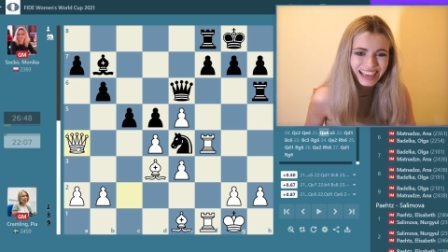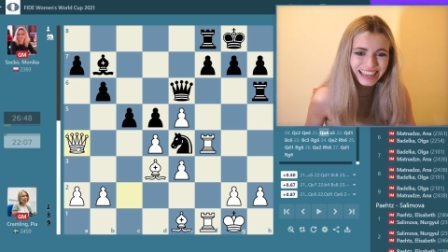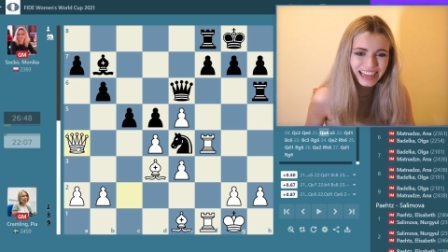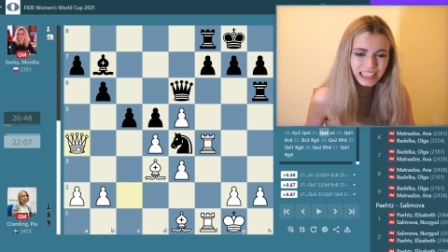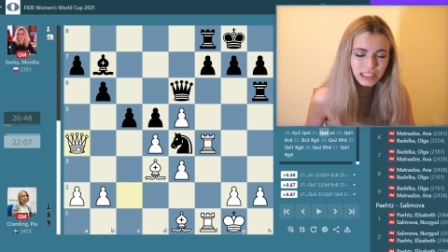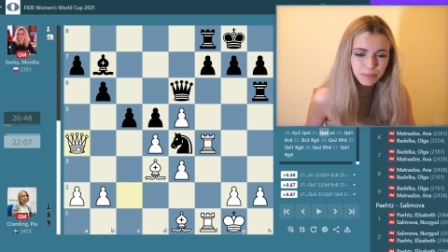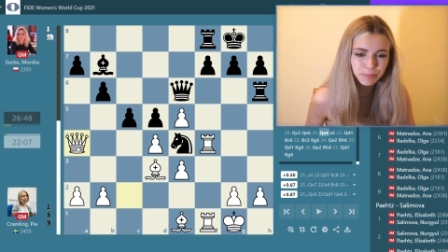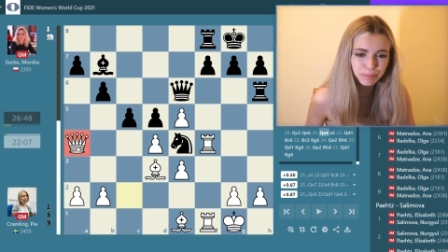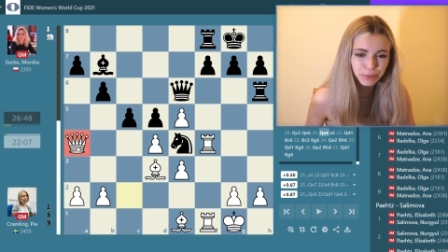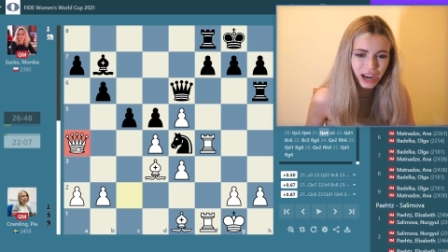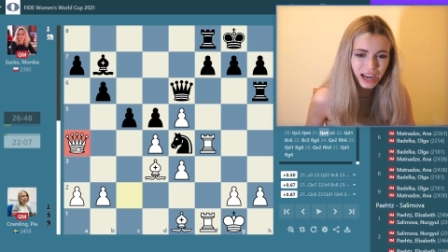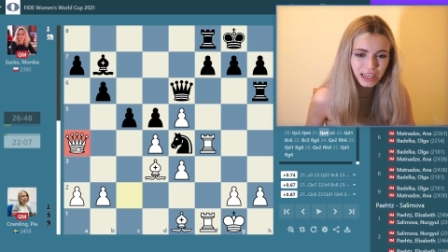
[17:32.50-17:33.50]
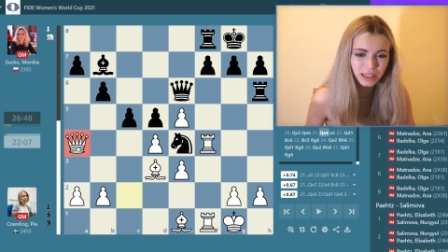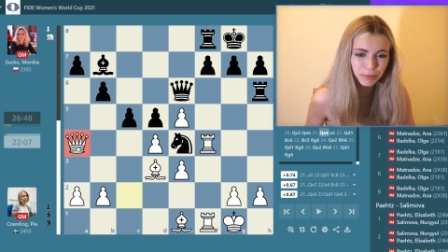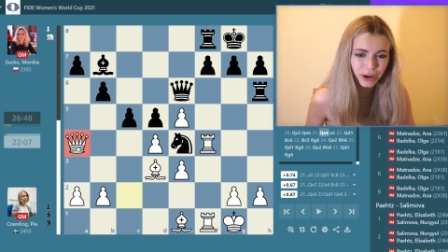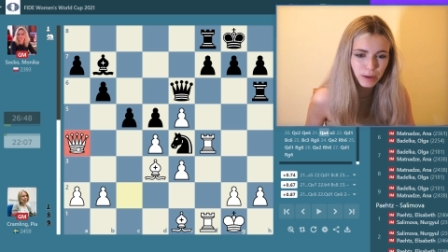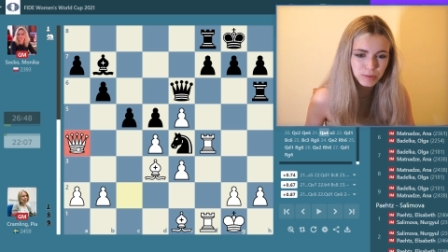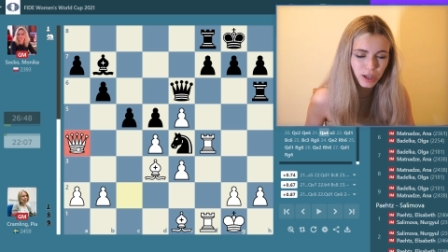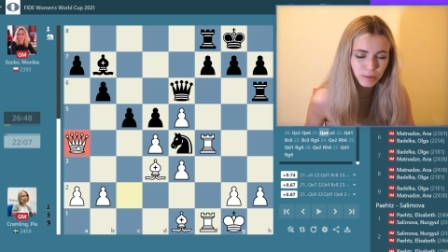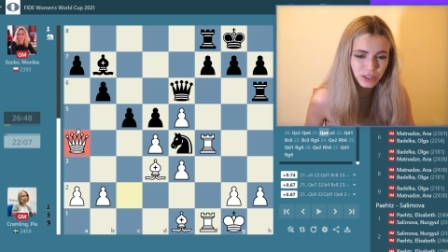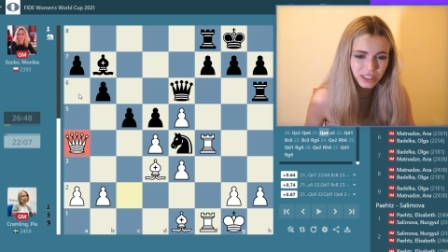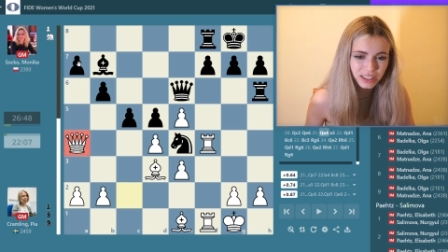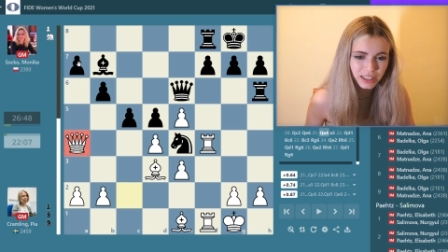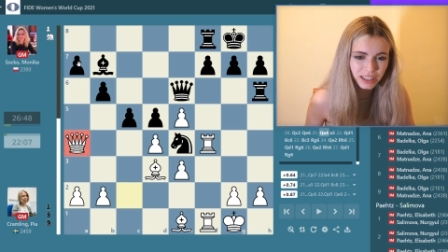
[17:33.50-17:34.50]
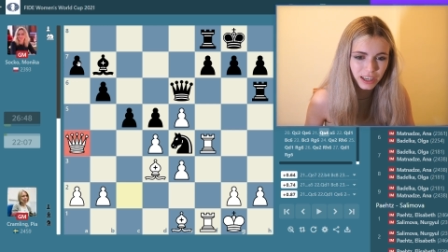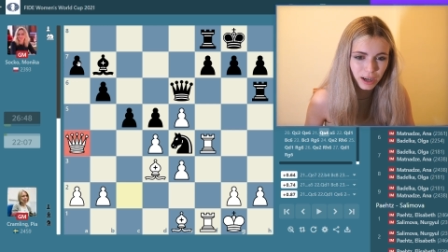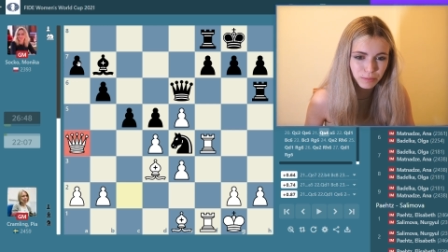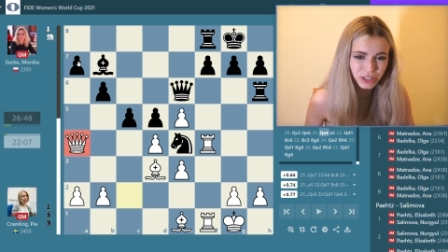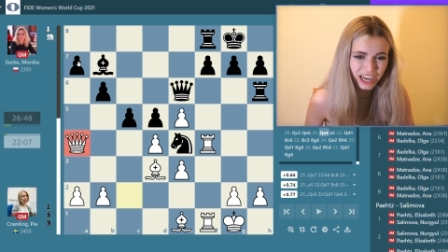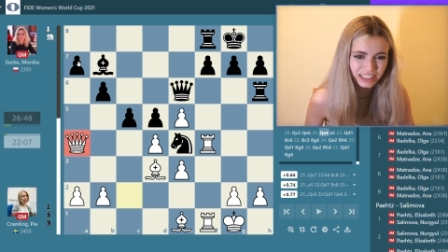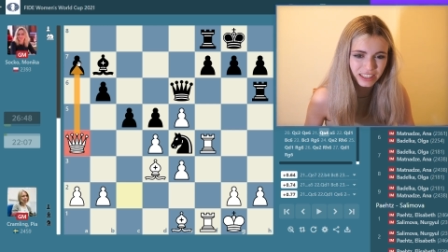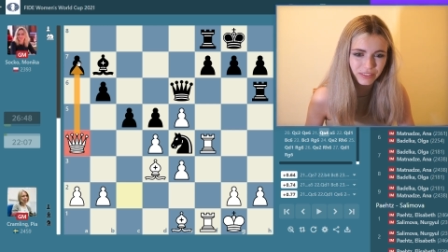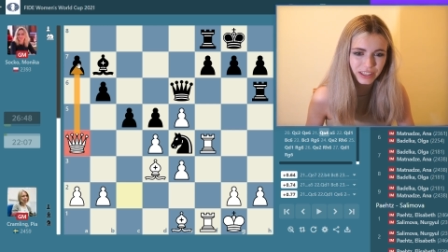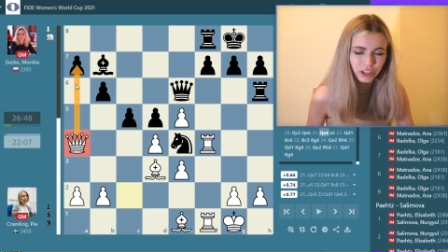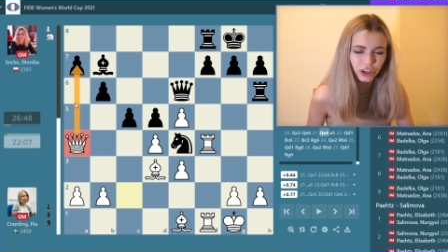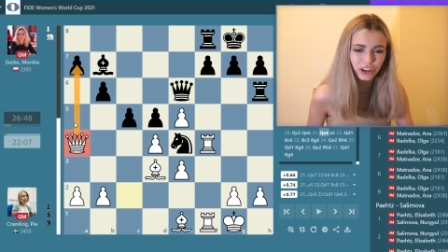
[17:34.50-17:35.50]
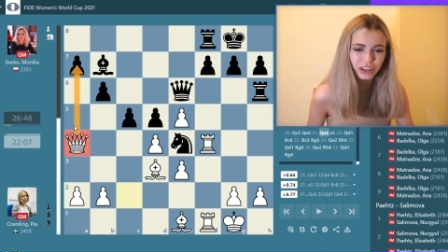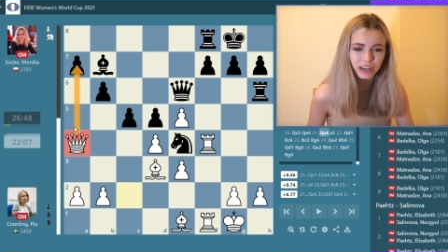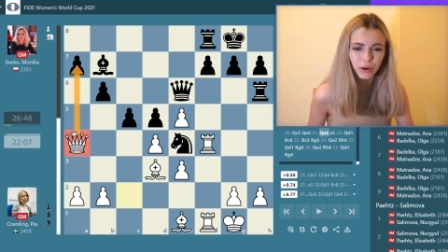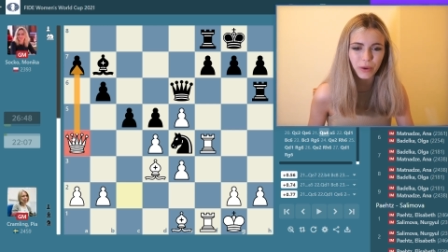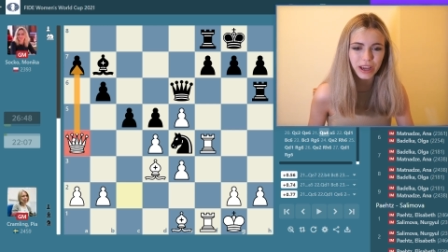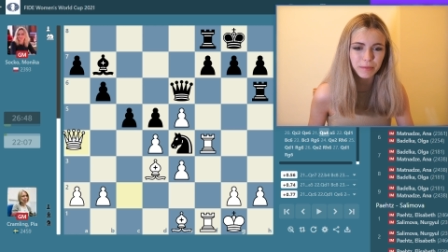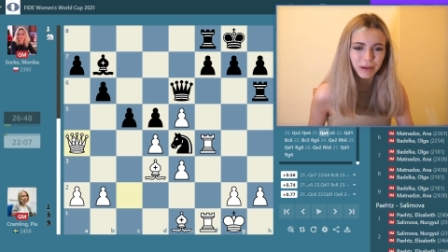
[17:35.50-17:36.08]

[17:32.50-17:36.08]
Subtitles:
it is perhaps objectively good in a way,